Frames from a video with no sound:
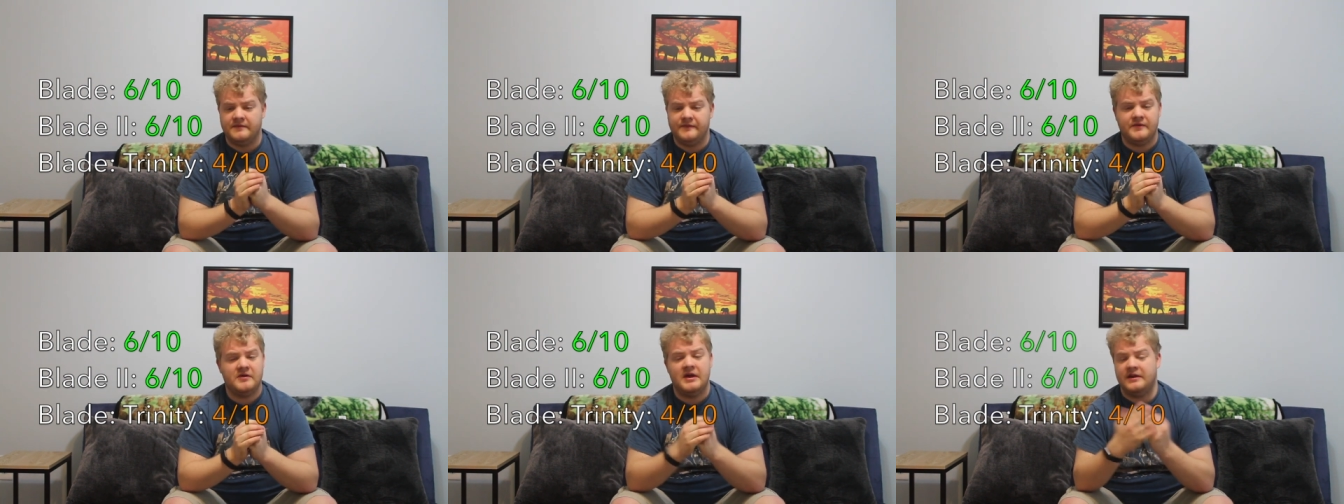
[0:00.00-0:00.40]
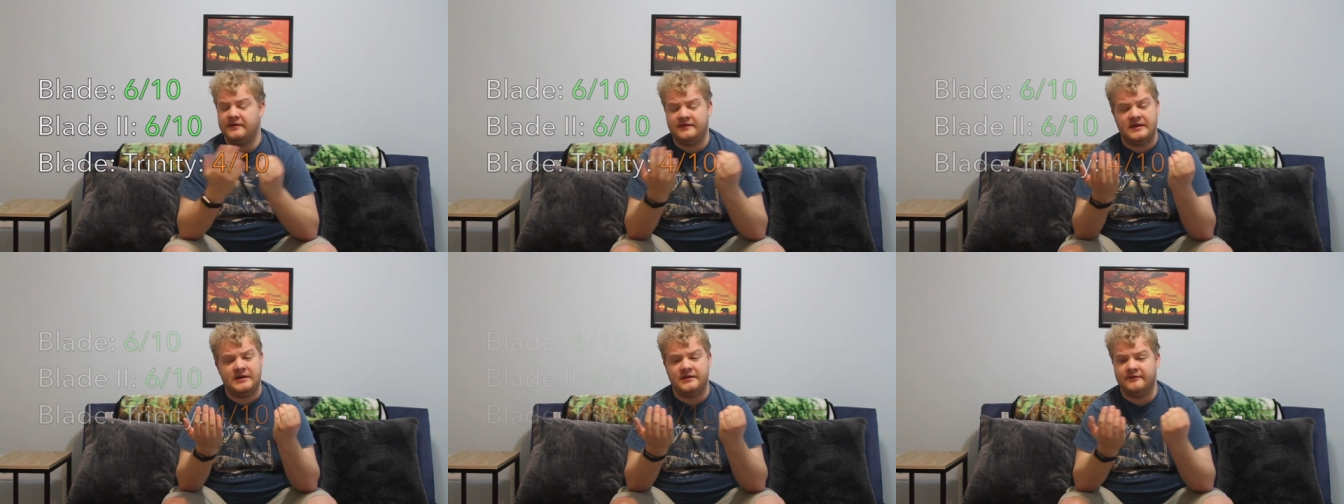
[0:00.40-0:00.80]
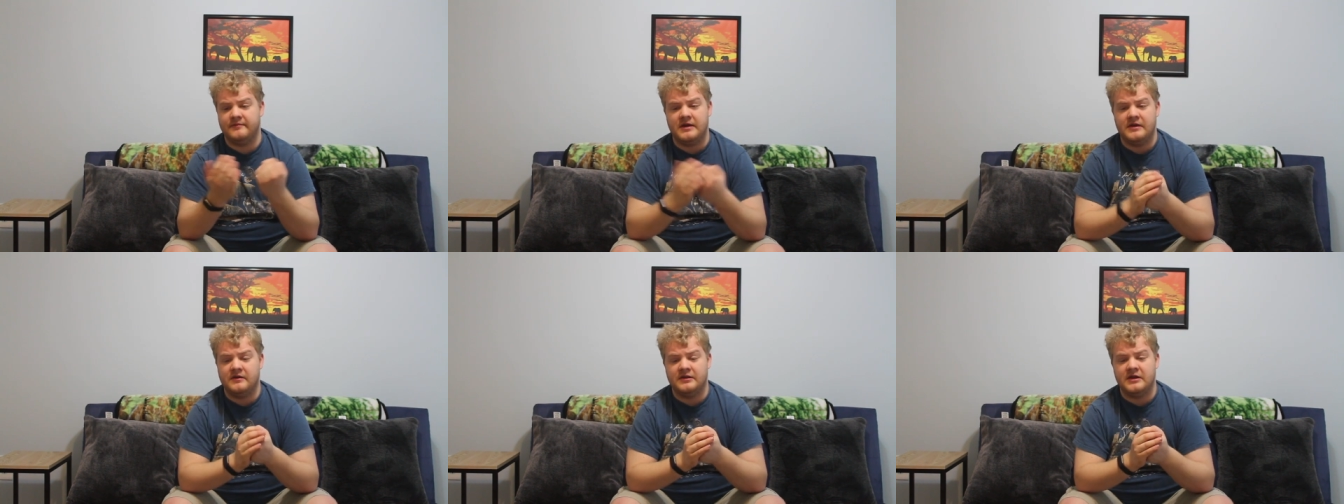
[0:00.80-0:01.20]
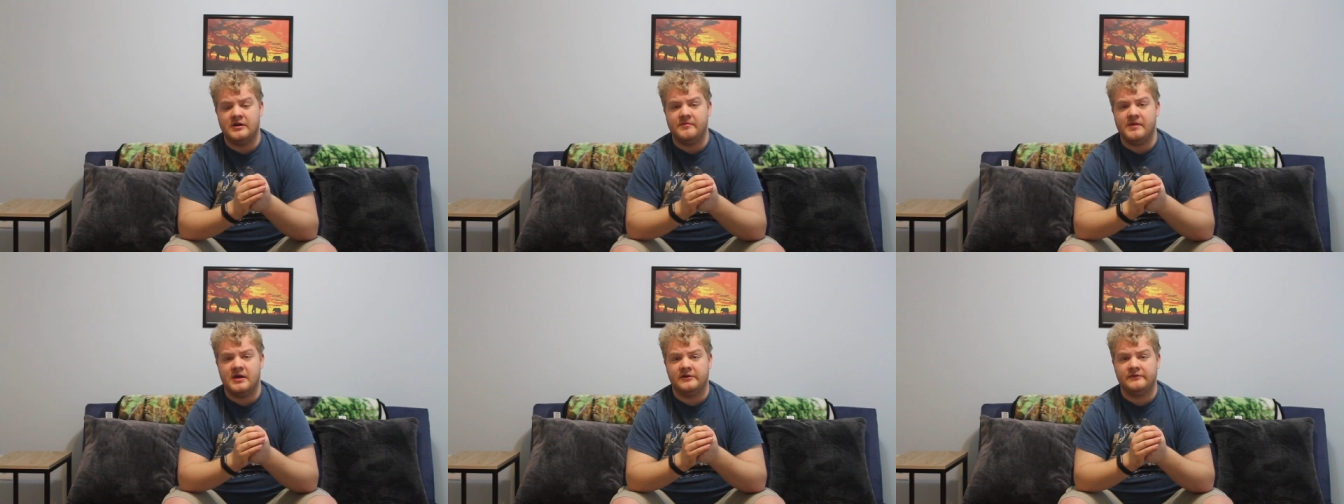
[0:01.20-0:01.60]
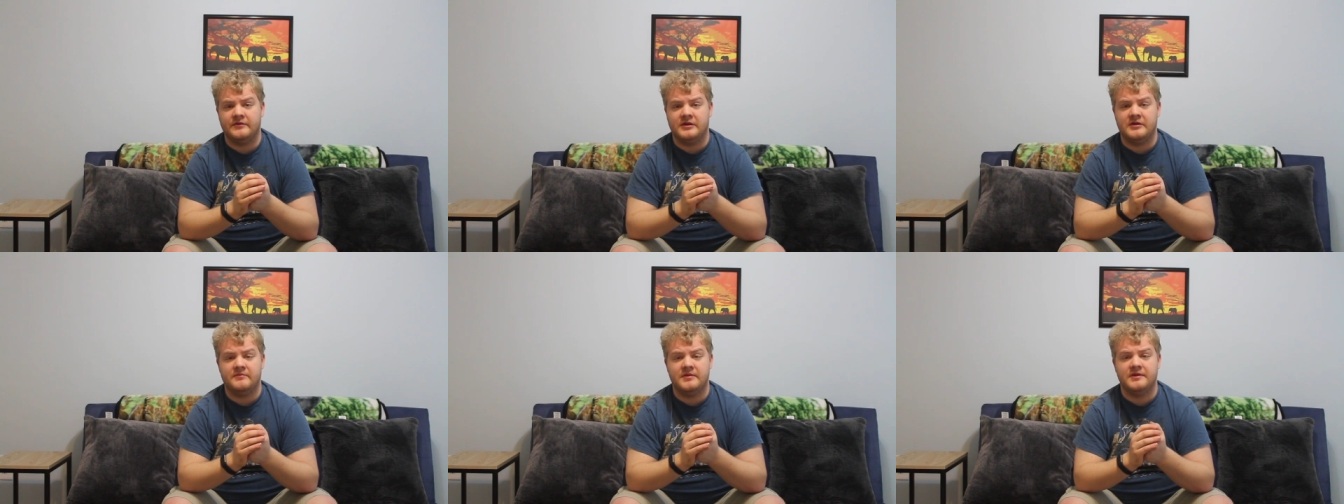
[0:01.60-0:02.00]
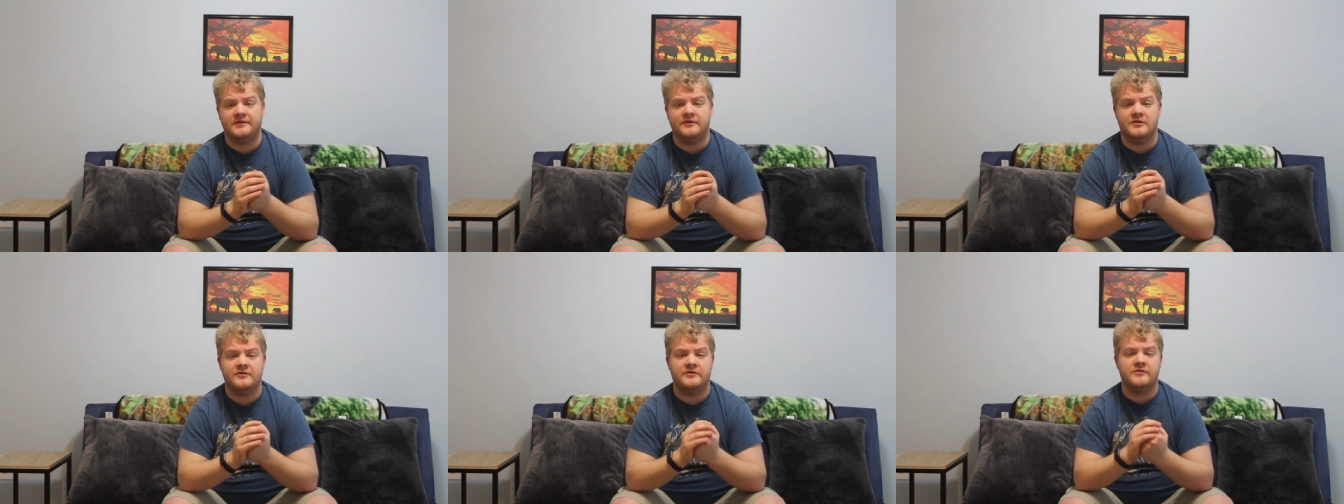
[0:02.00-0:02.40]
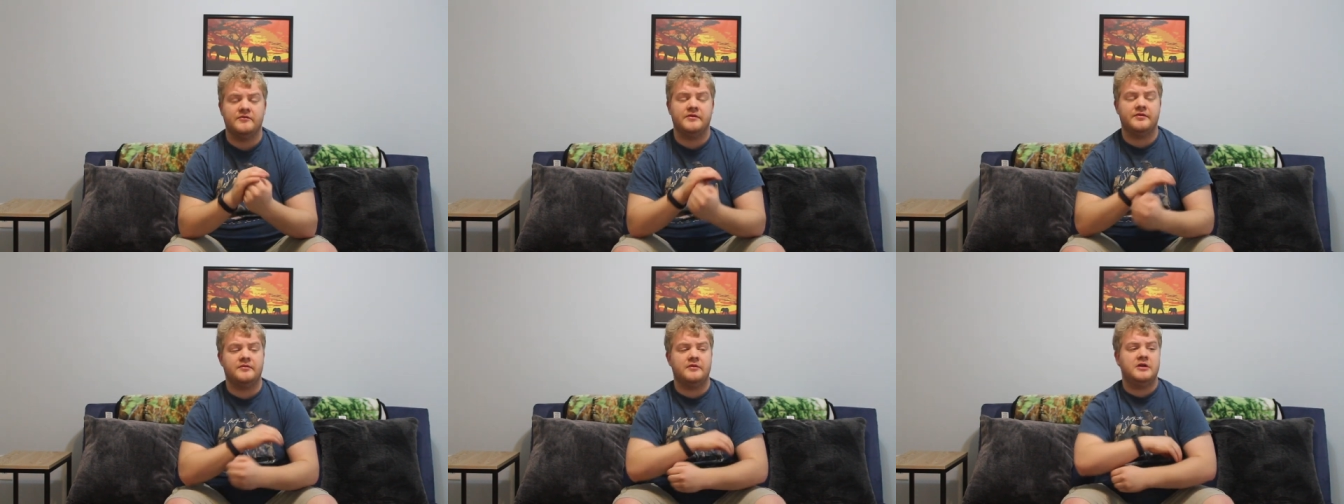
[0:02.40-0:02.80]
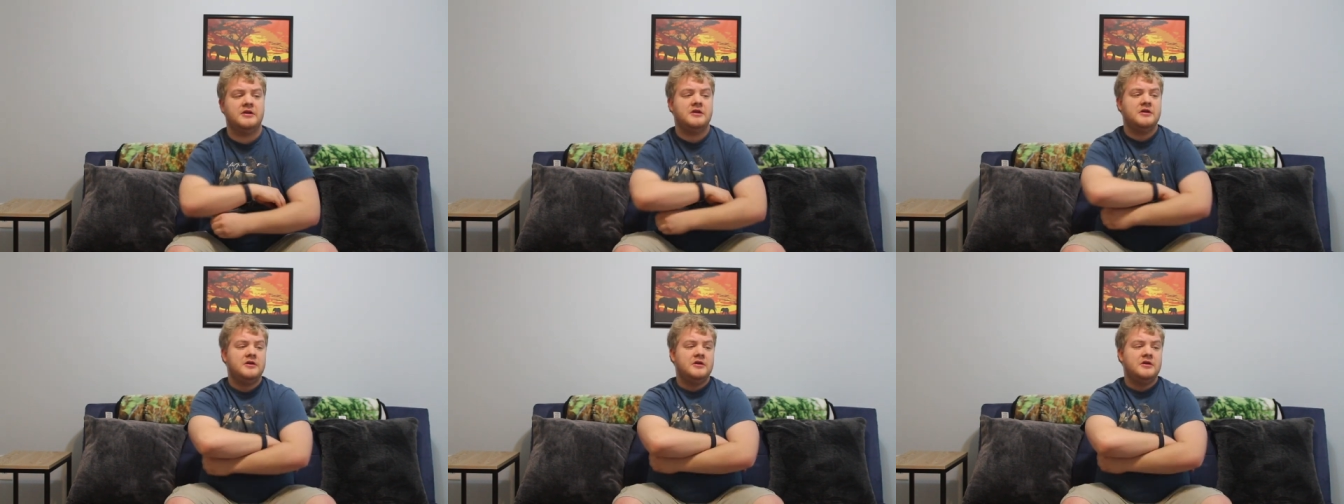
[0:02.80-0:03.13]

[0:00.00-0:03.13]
4 out of 10 is my Letterboxd rating, but it's closer to a 3.